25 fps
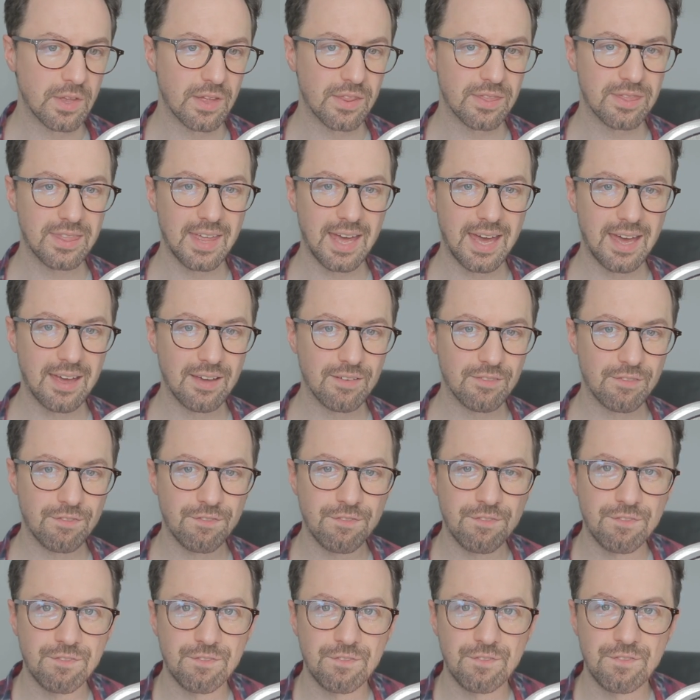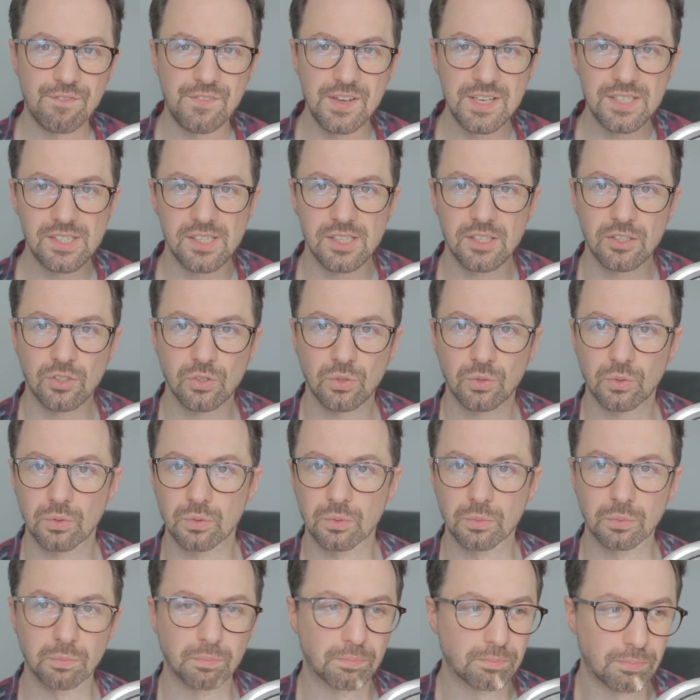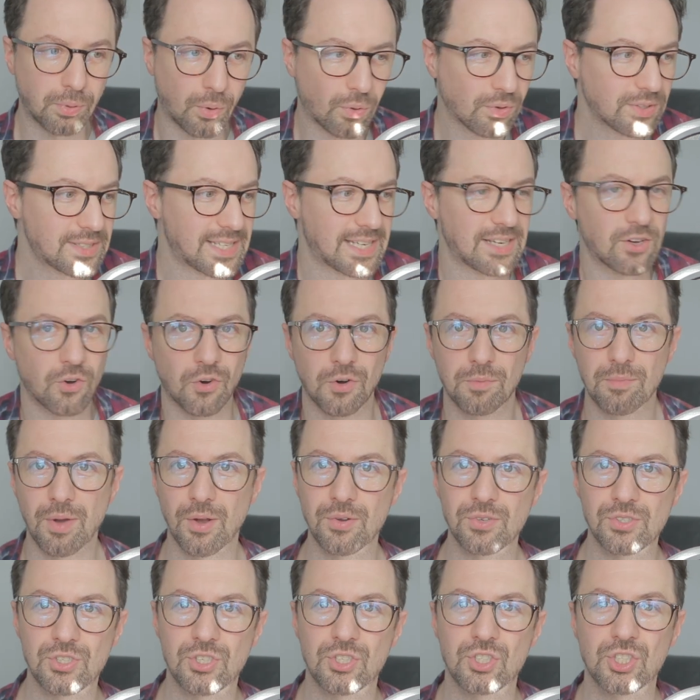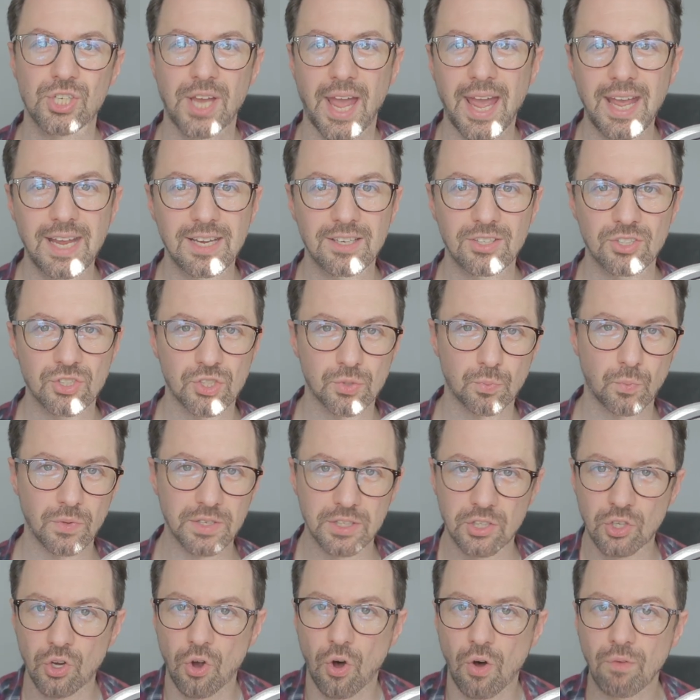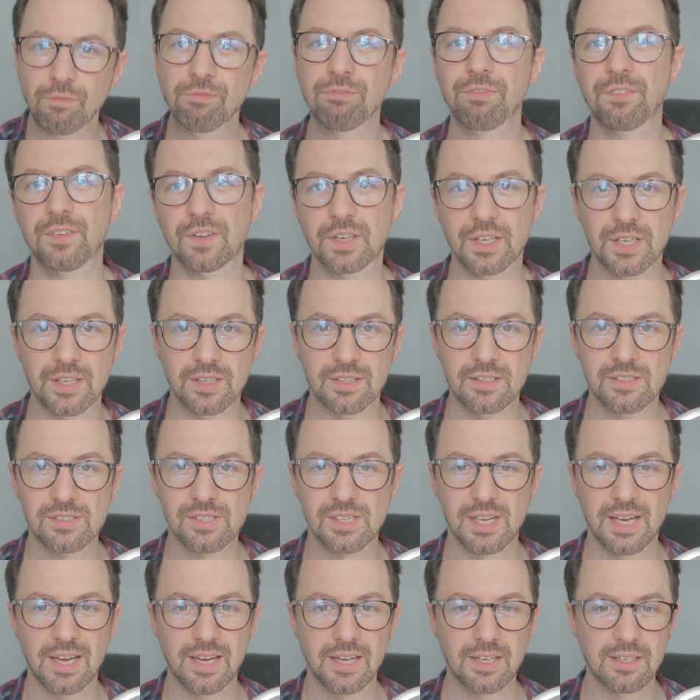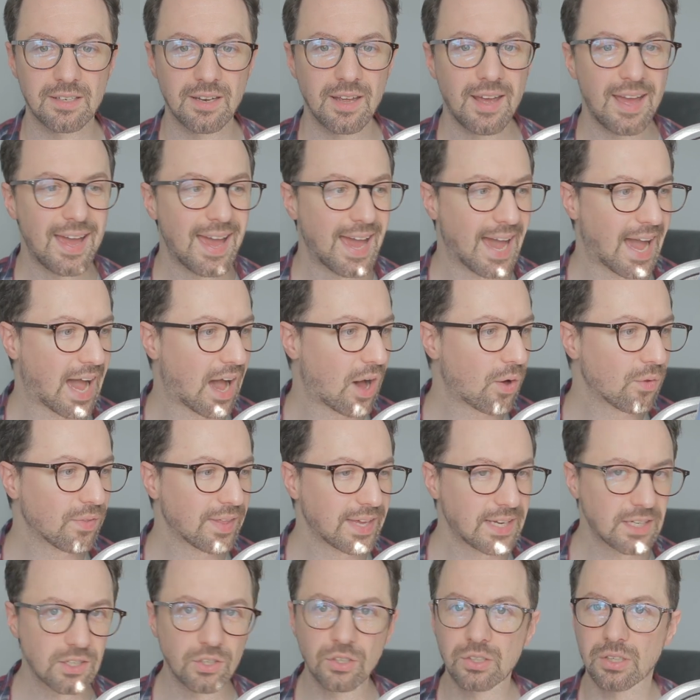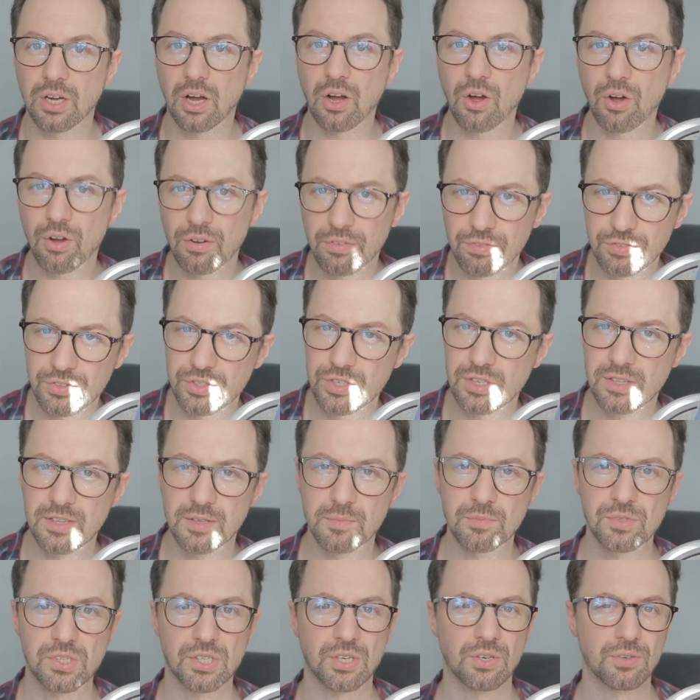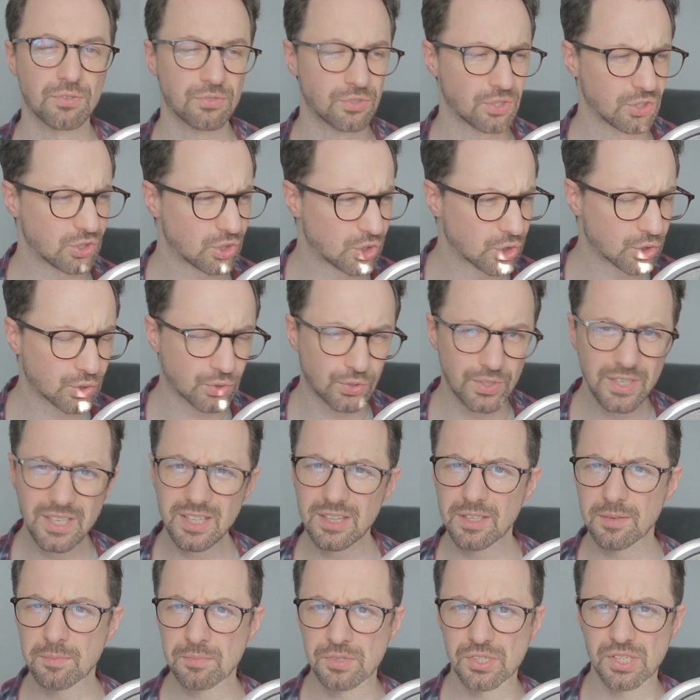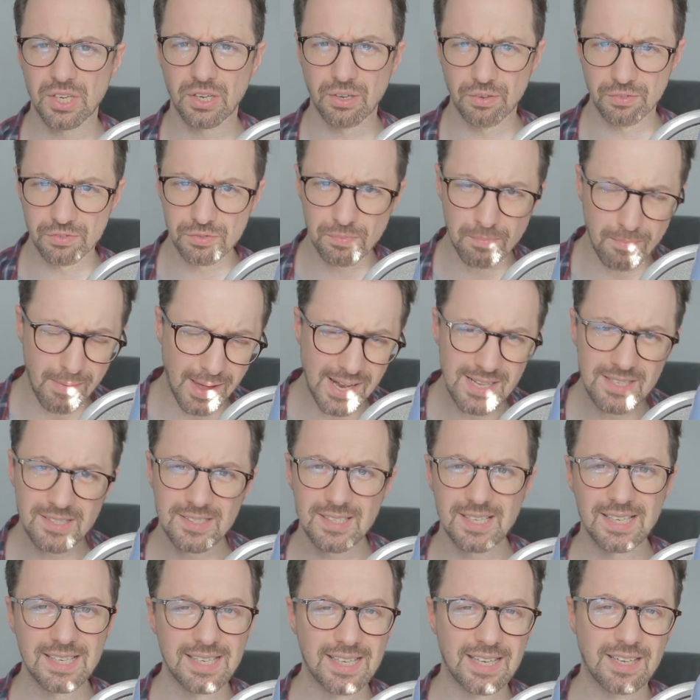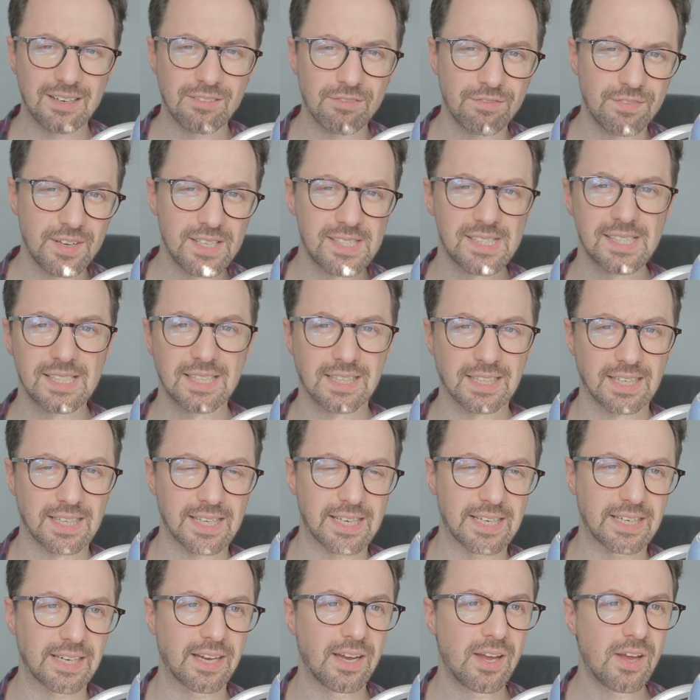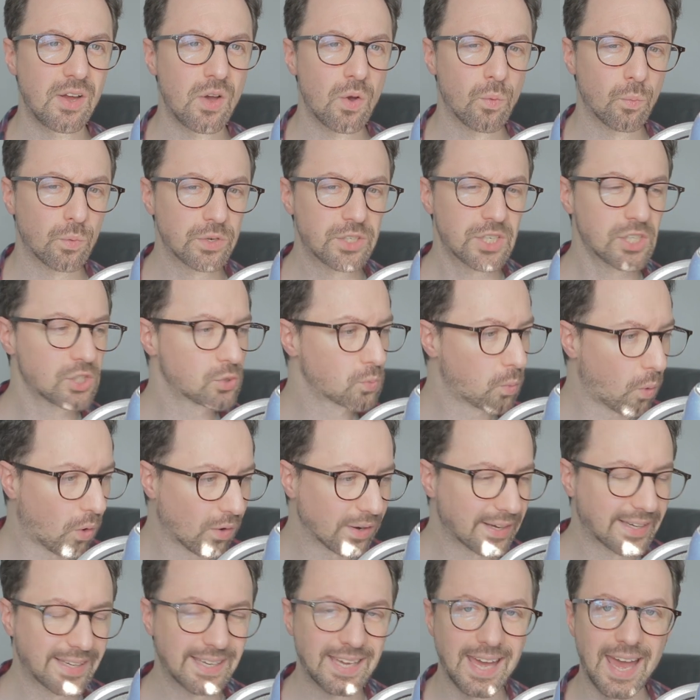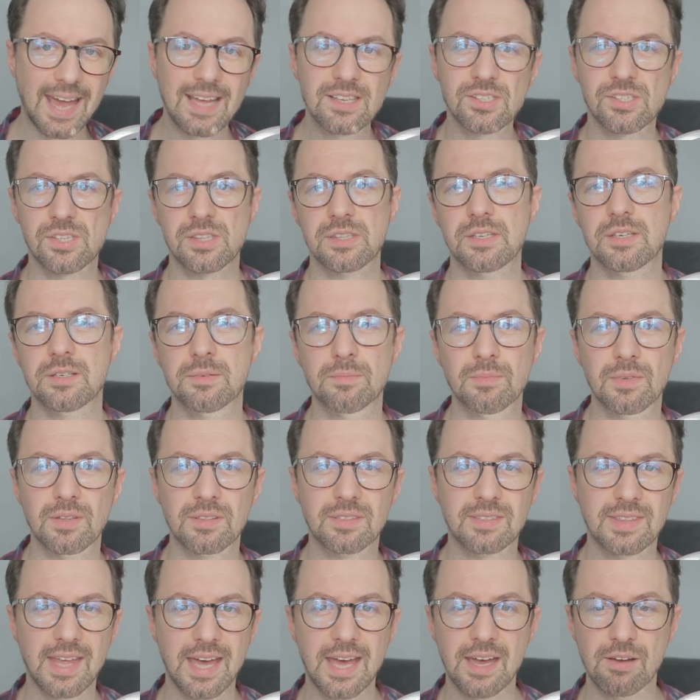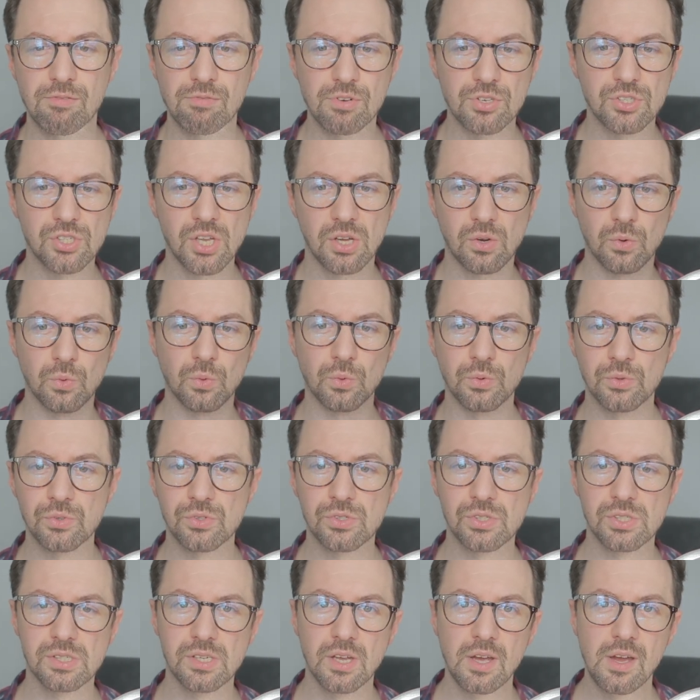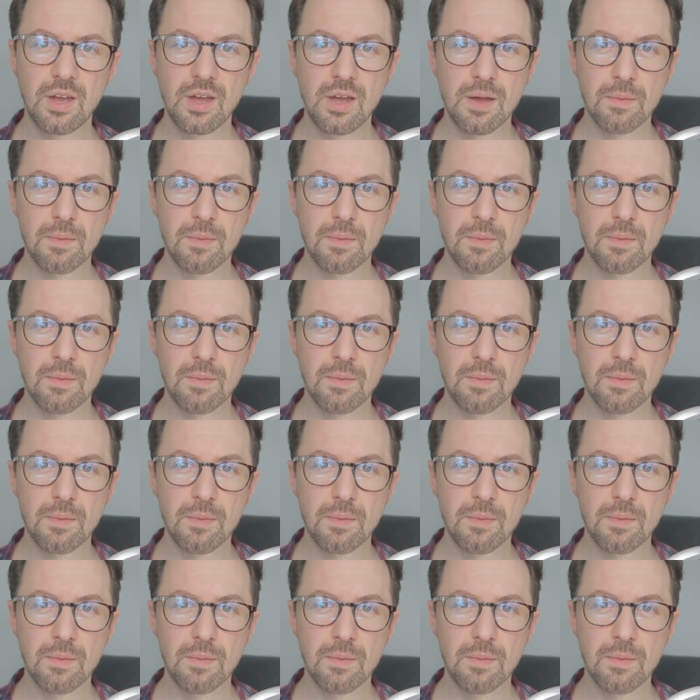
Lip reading: their physical body almost change with confidence, and how they look after themselves and treat themselves mentally and physically, which is what gets them their results.